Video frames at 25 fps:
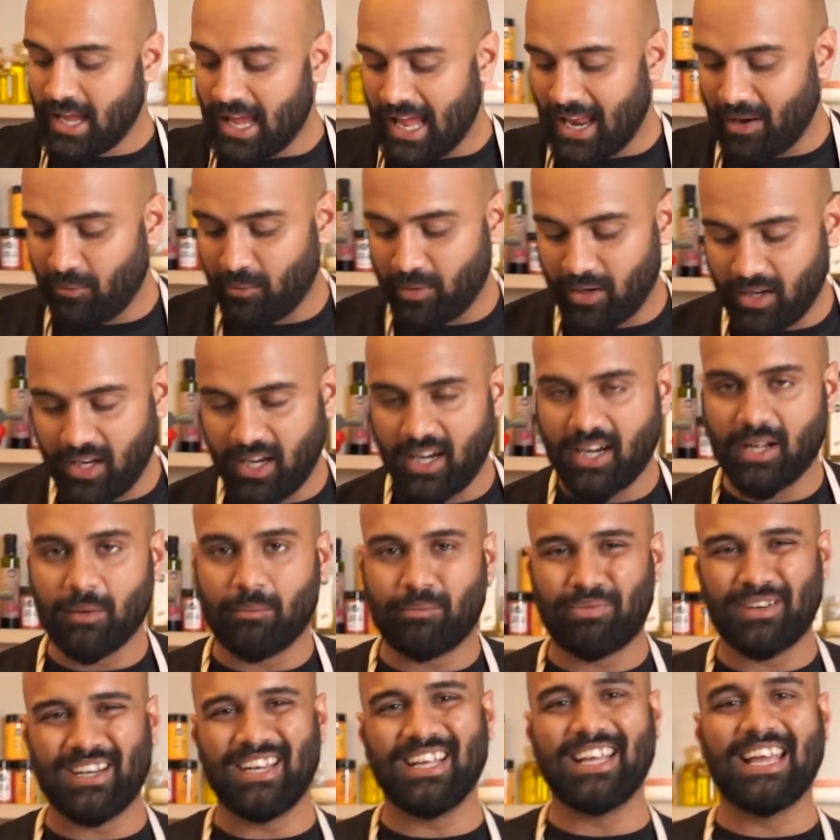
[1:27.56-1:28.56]
and we need a
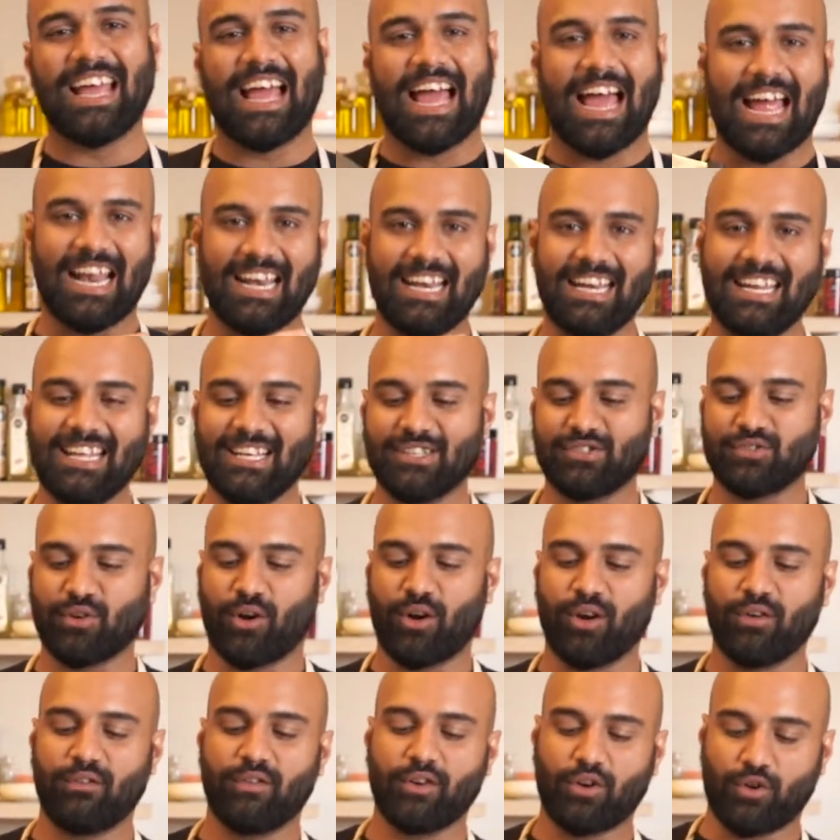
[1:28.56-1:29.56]
pretty handy
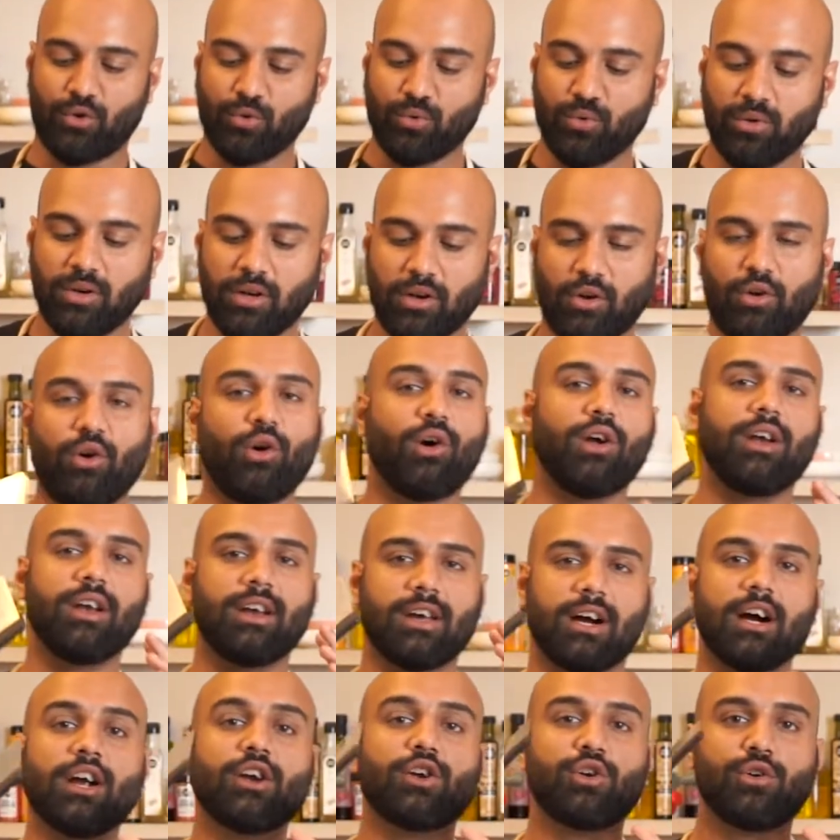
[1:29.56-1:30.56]
sort of a tool called
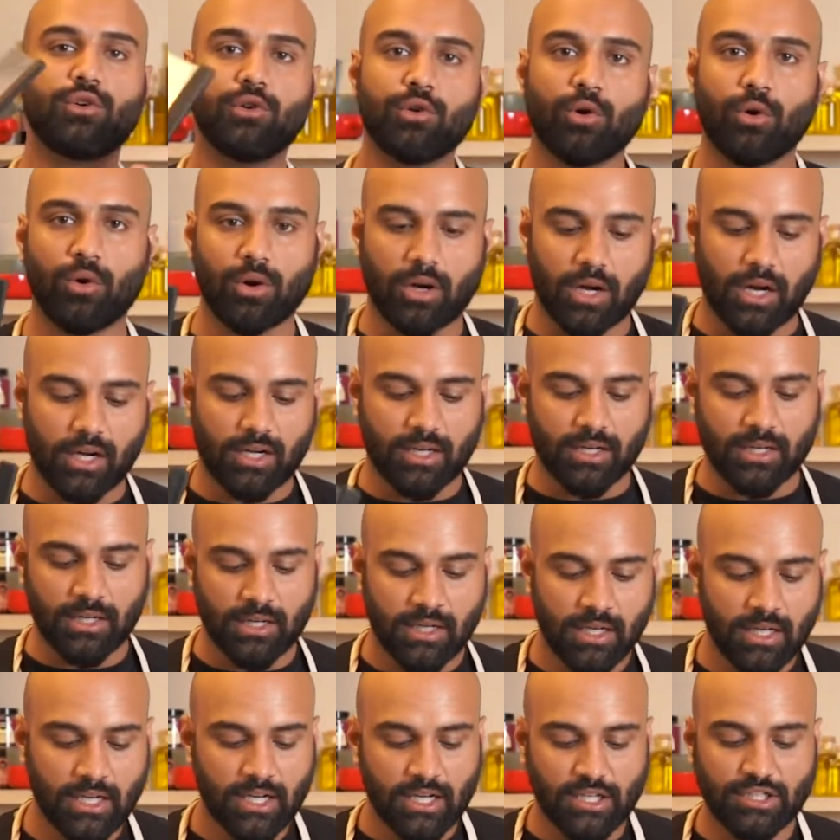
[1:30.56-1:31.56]
a dough
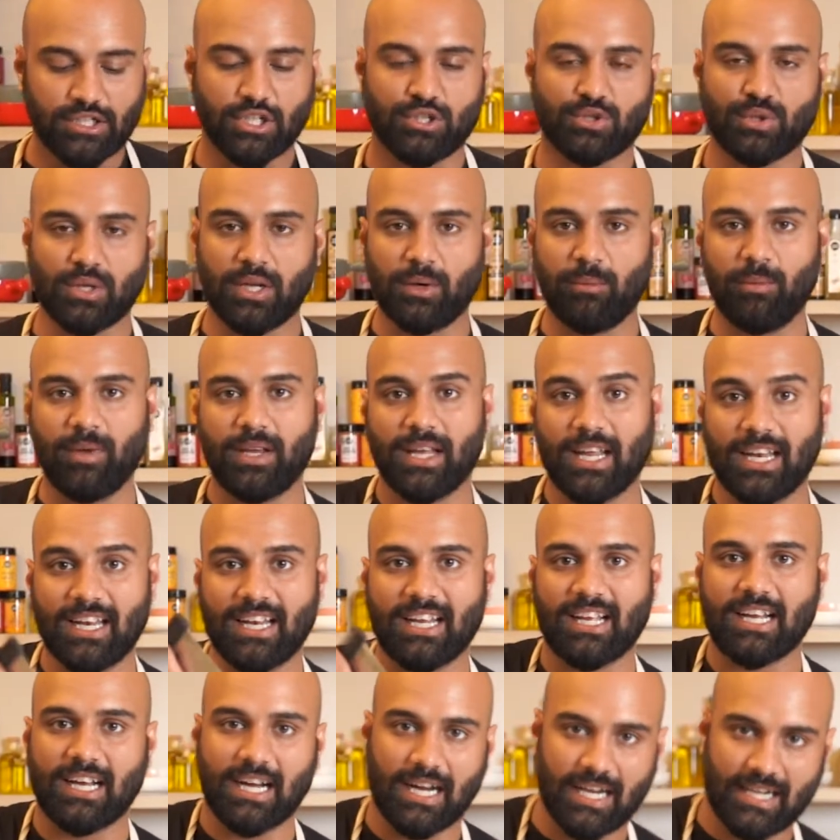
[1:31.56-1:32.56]
cutter just so that we
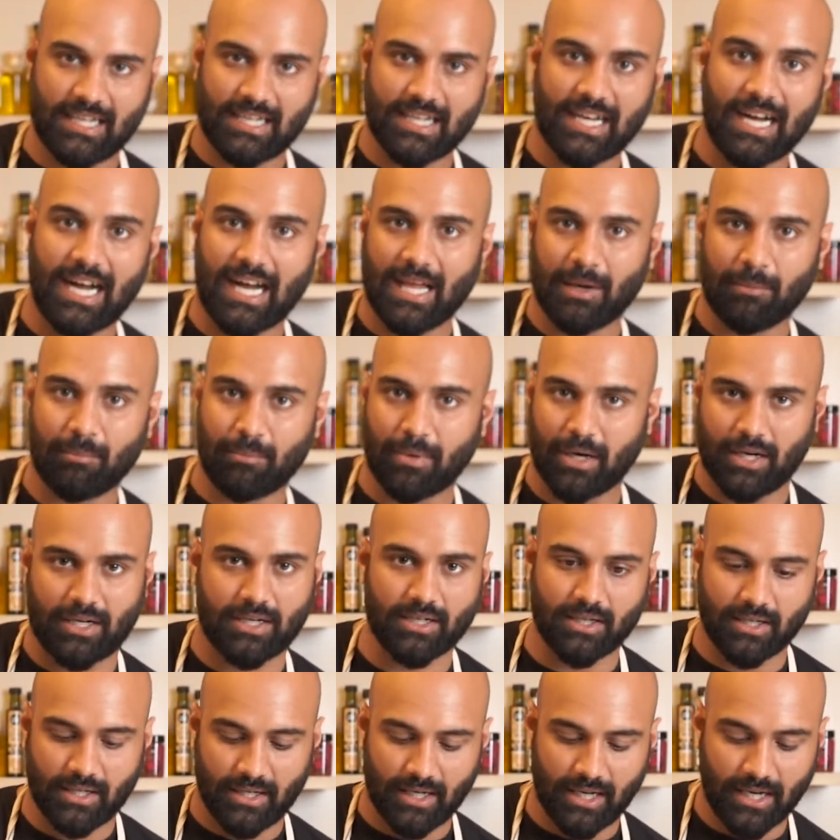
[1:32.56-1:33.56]
can cut our
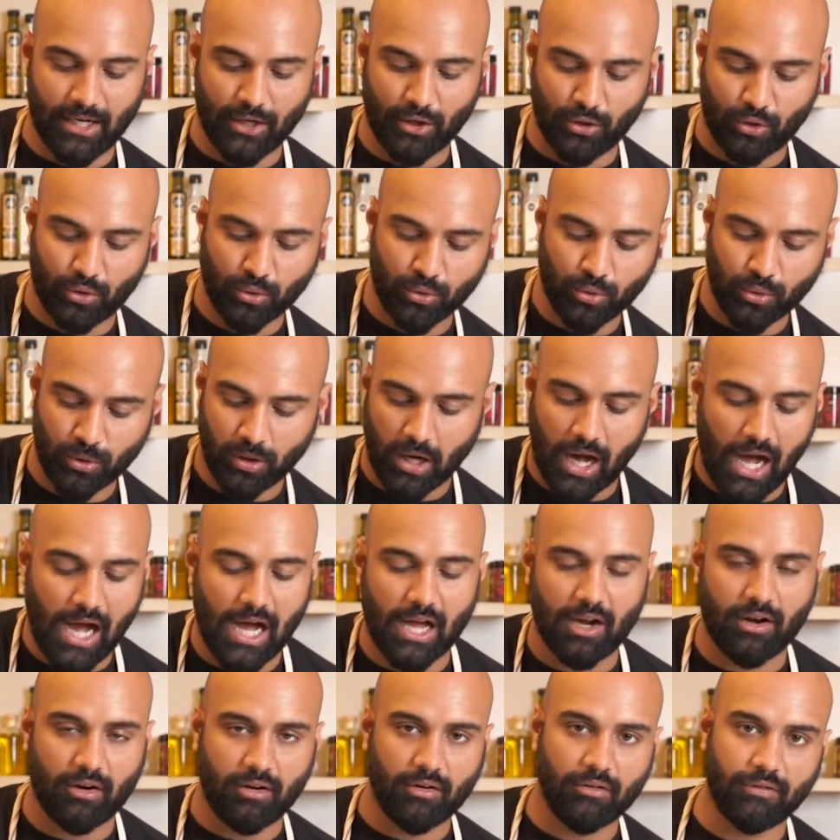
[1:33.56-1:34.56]
butter into
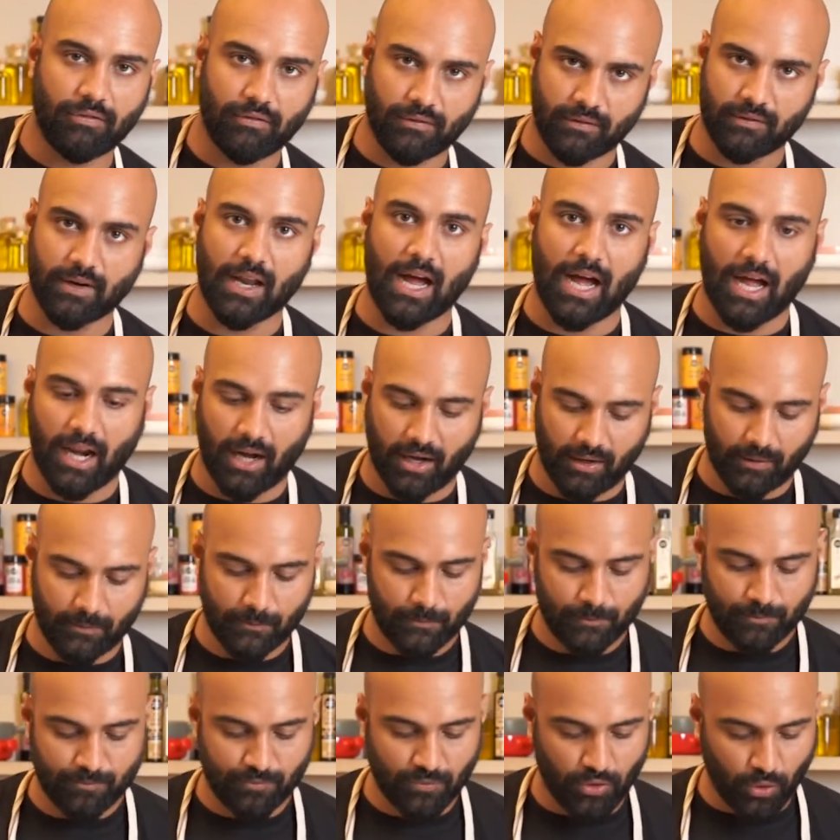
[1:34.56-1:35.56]
our flour.
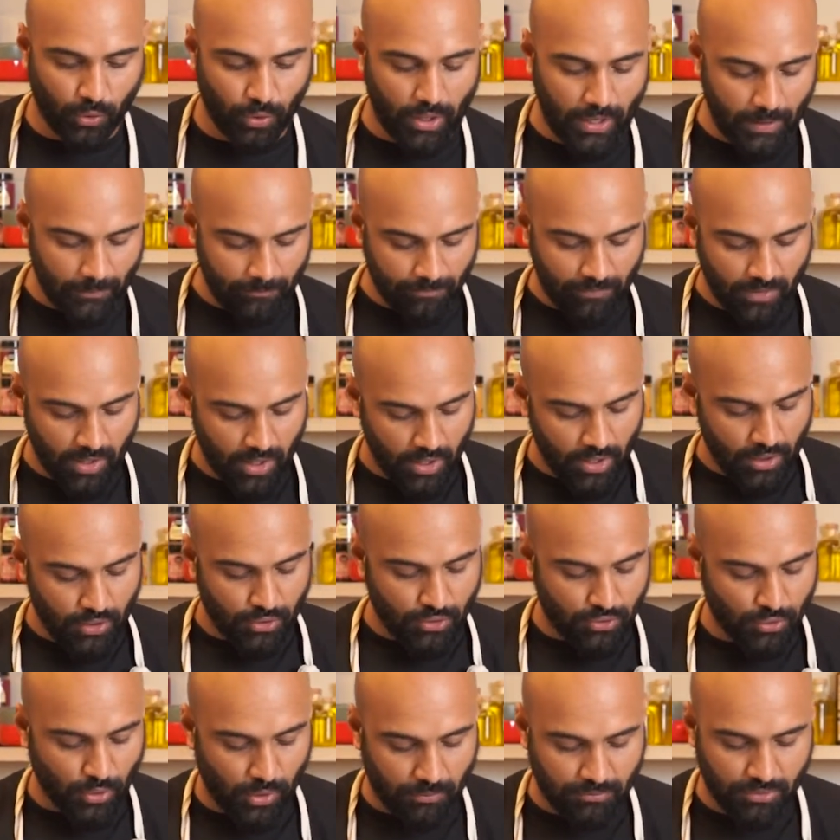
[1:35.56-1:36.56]
Okay,
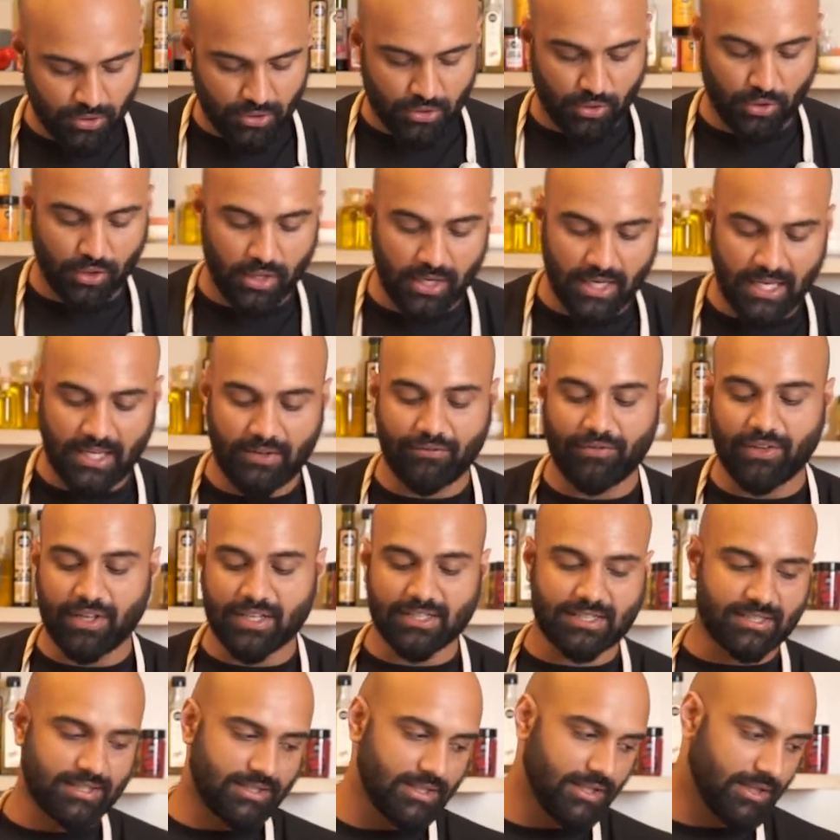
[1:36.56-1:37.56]
so I'm just going to leave
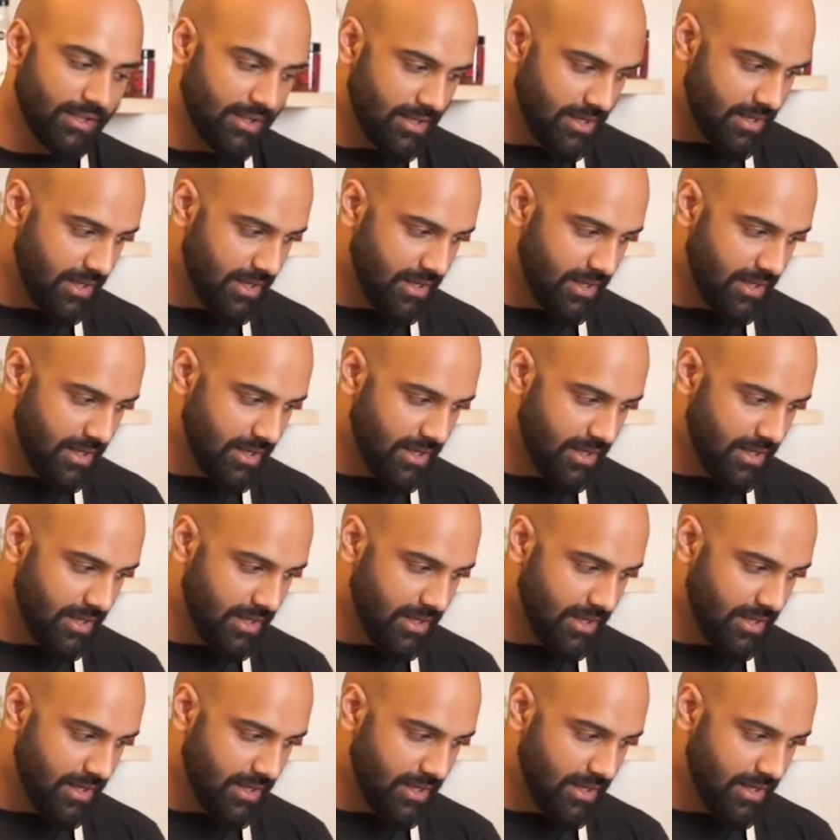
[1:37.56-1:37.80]
this